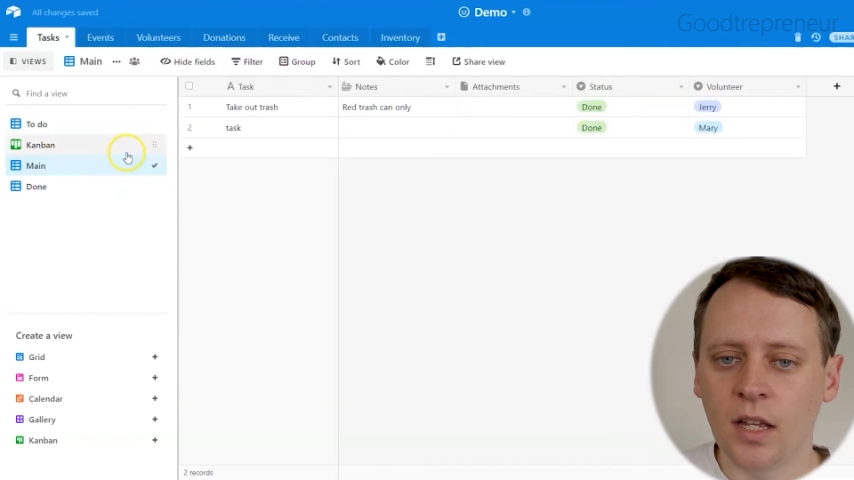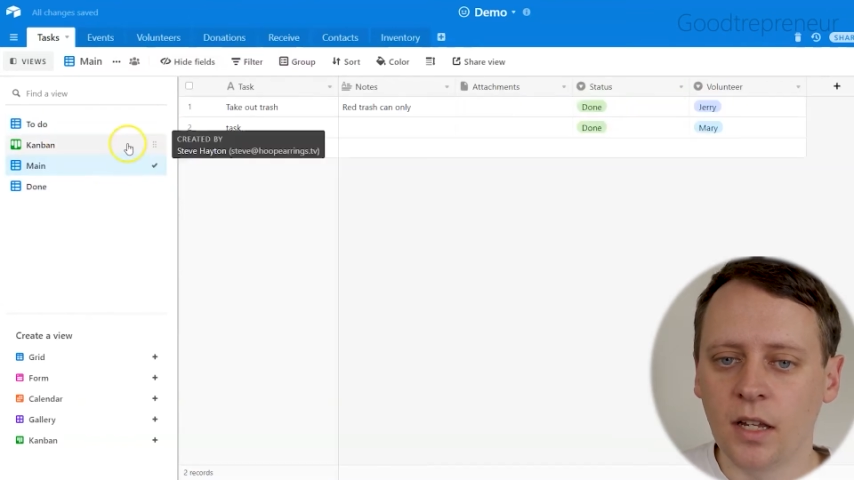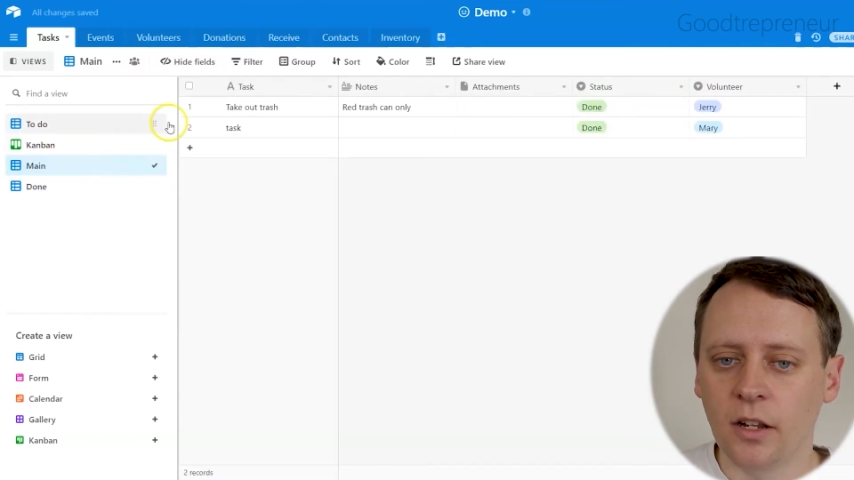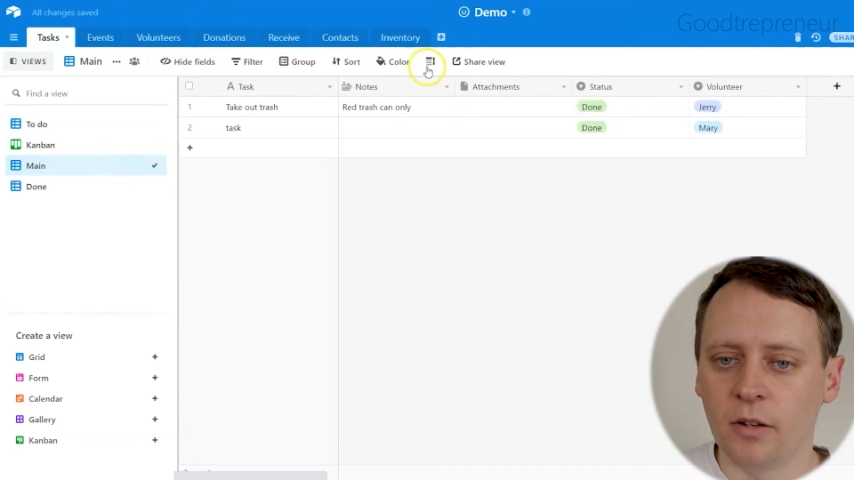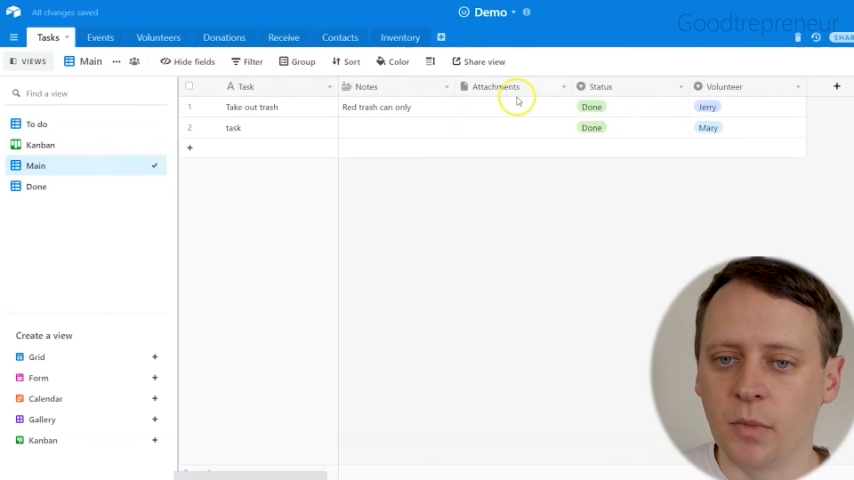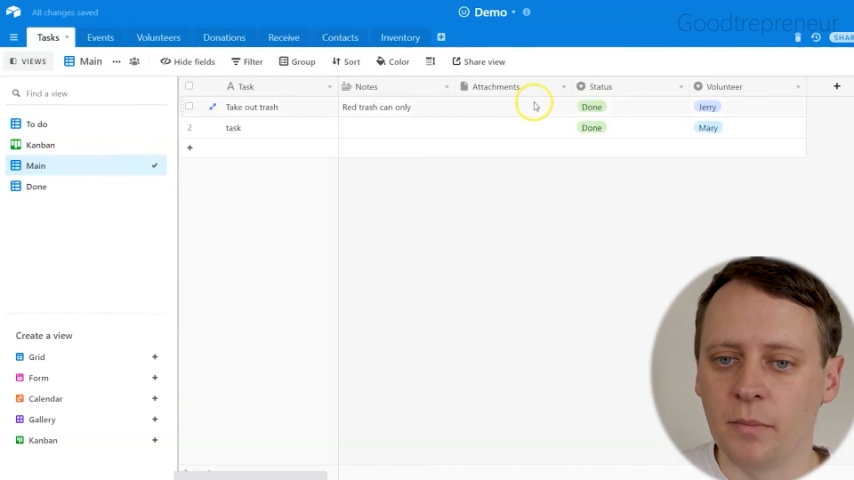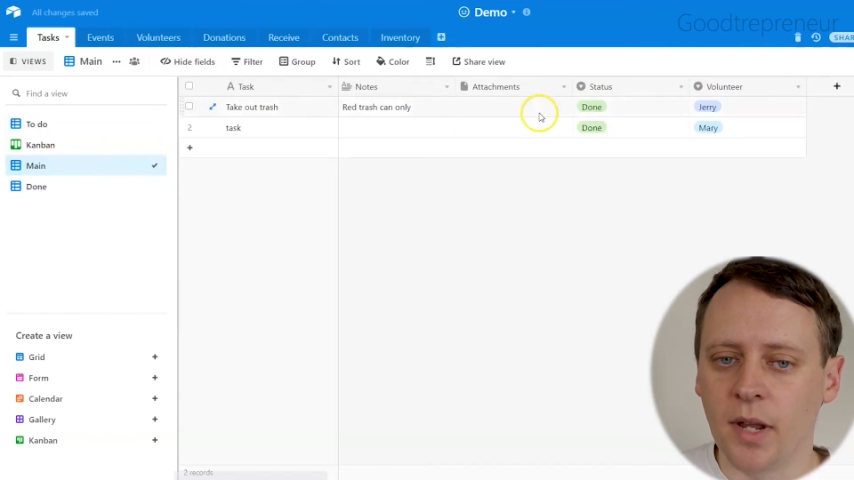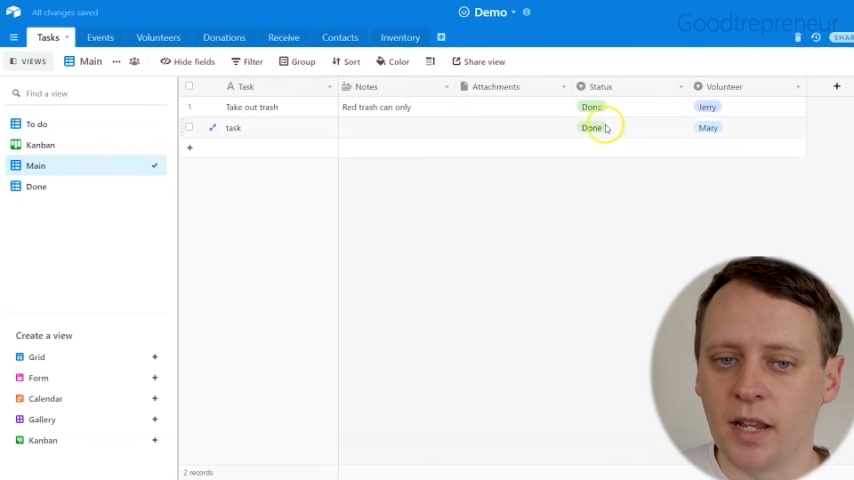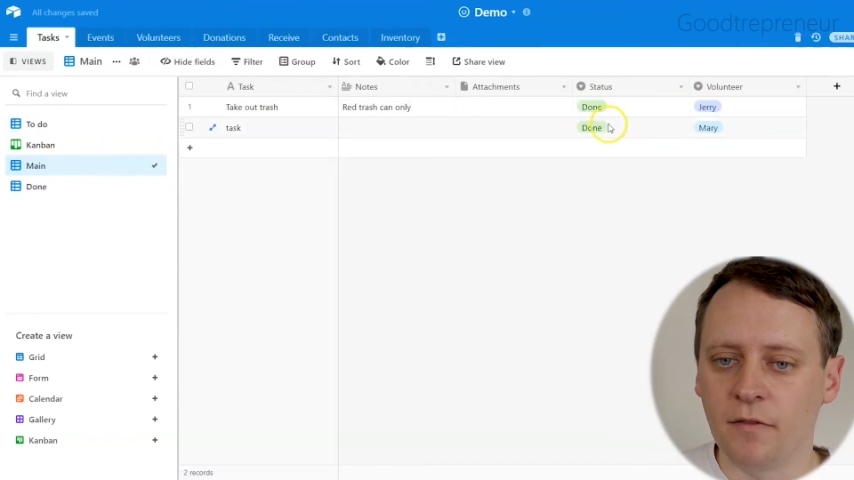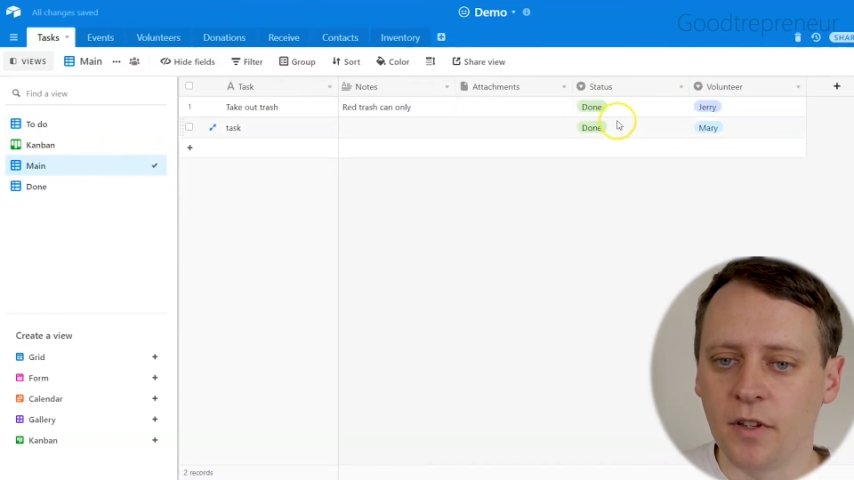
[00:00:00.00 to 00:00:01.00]
Go to my
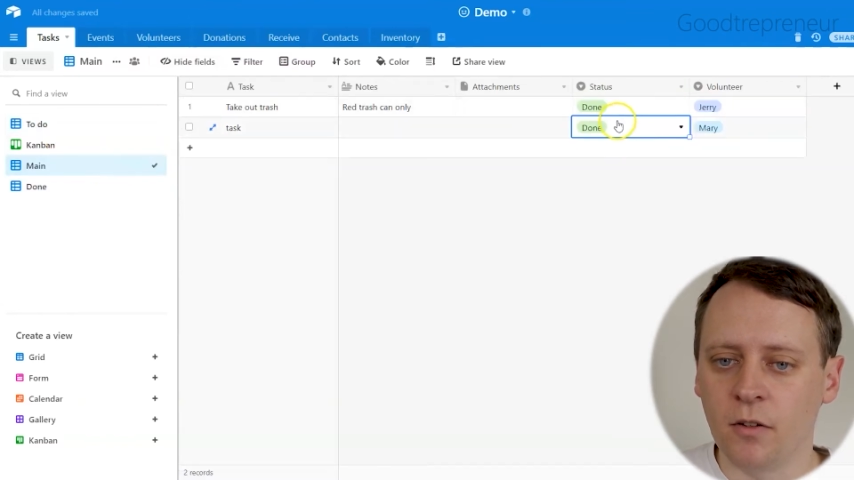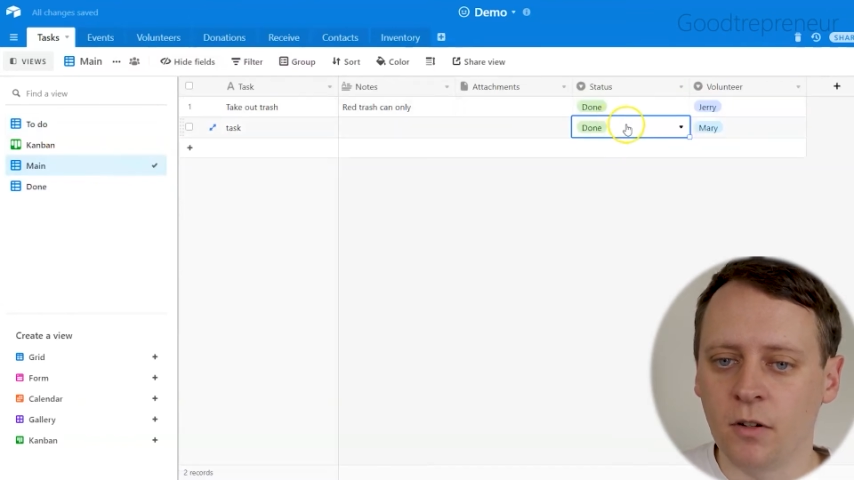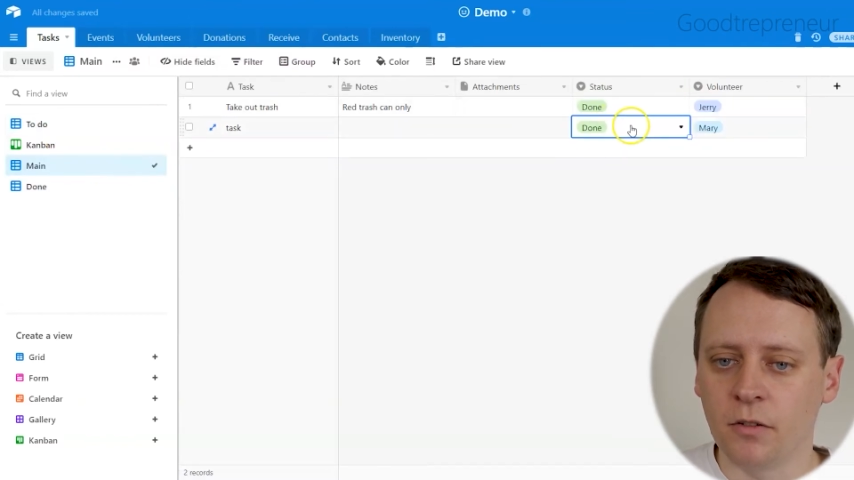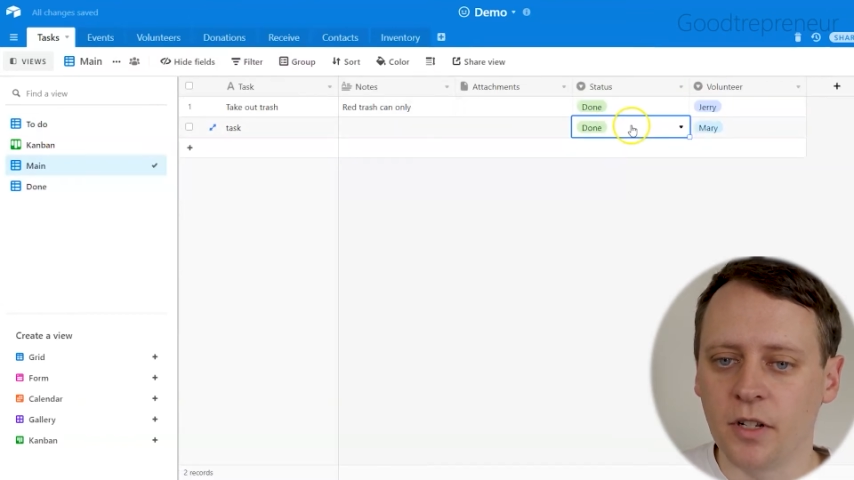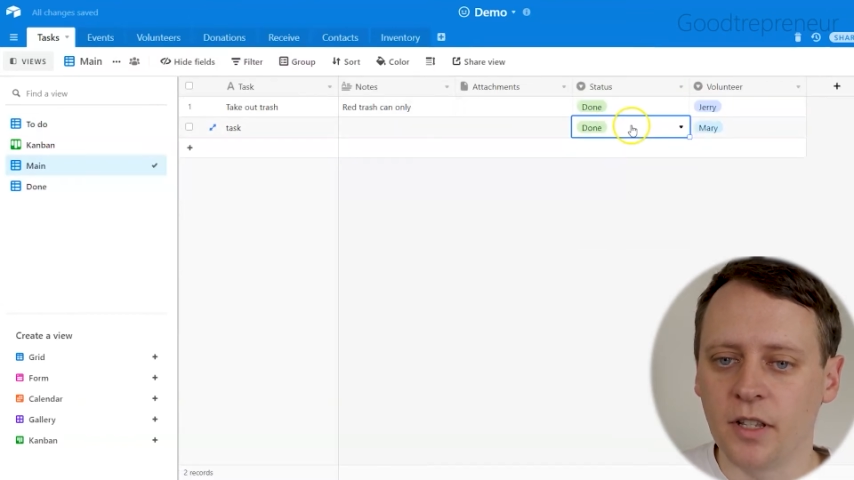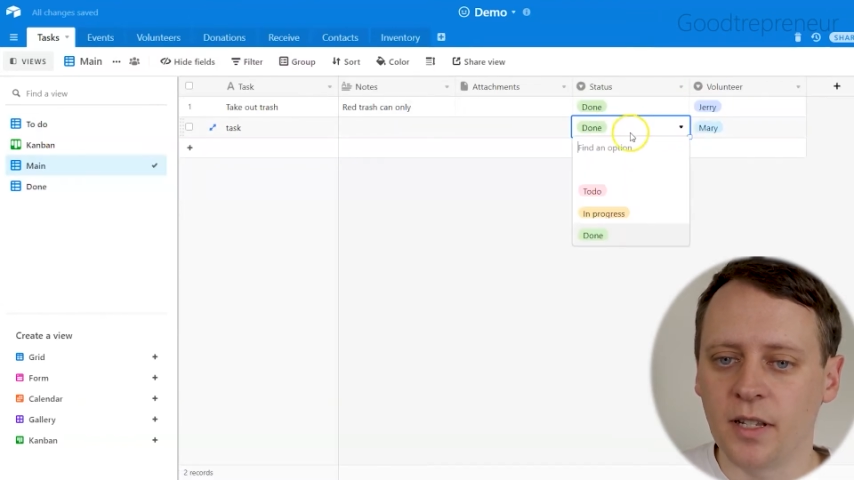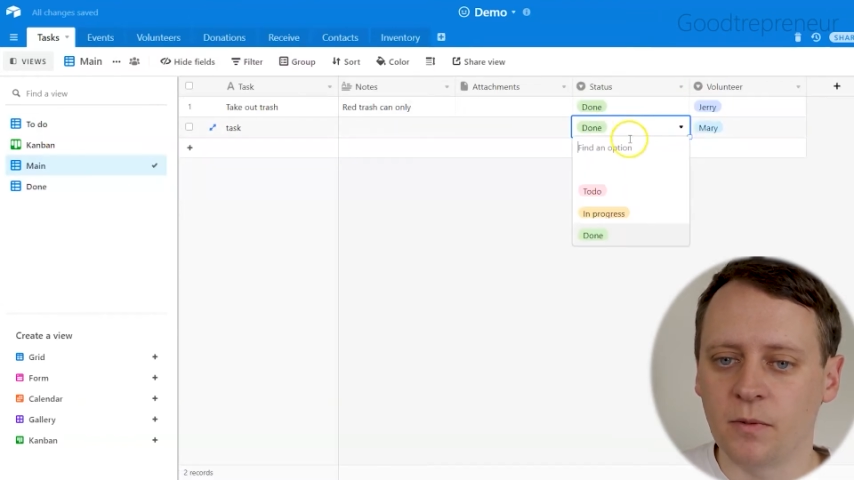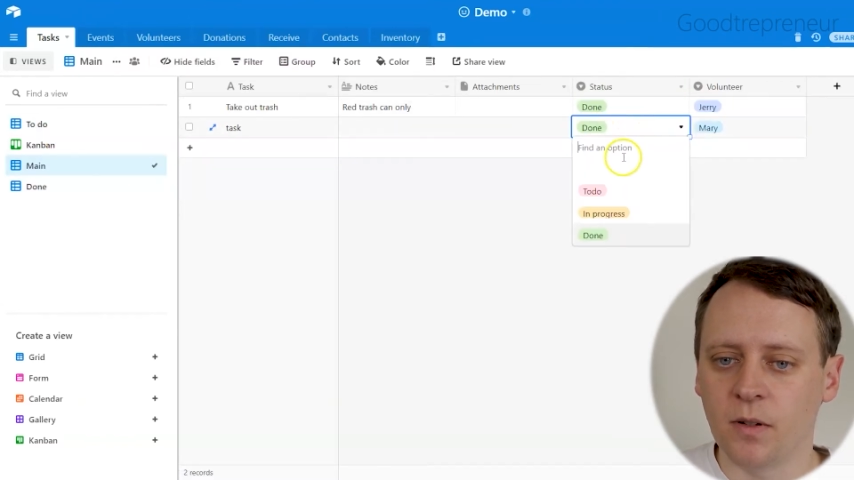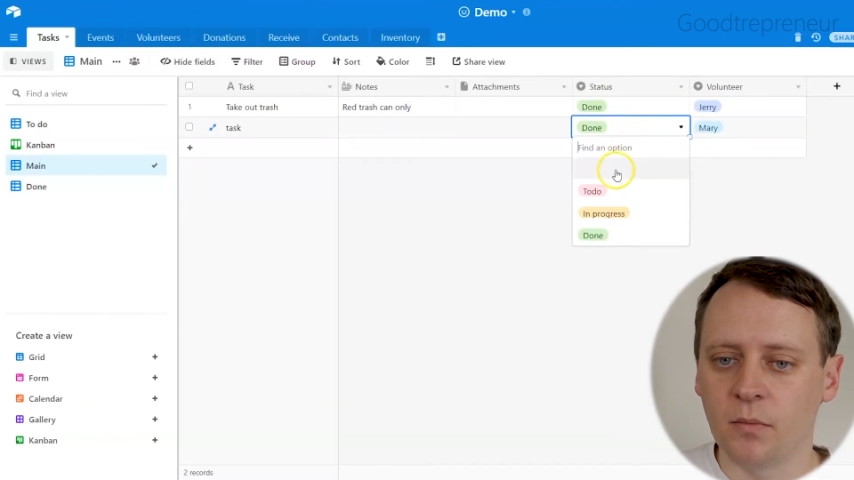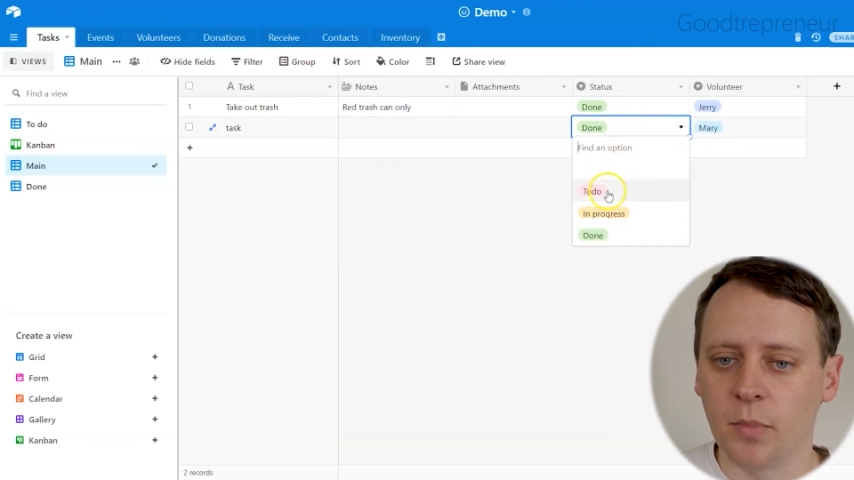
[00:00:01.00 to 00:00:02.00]
main view, I'll turn this
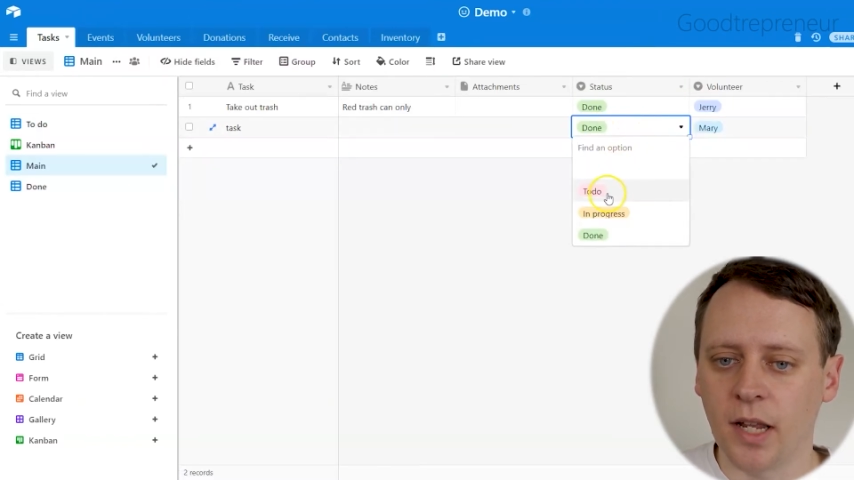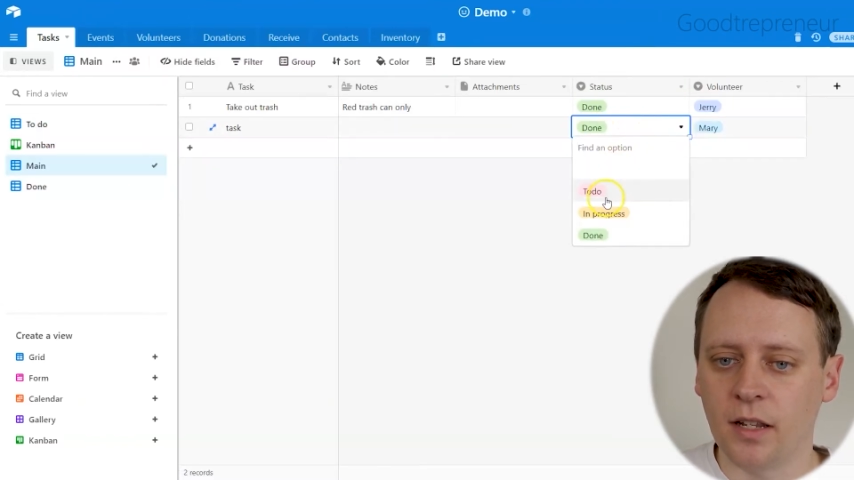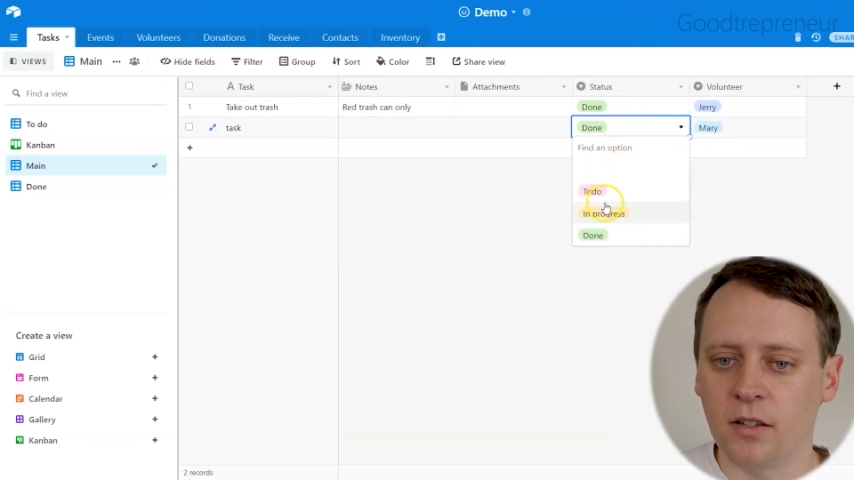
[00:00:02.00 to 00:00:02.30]
one back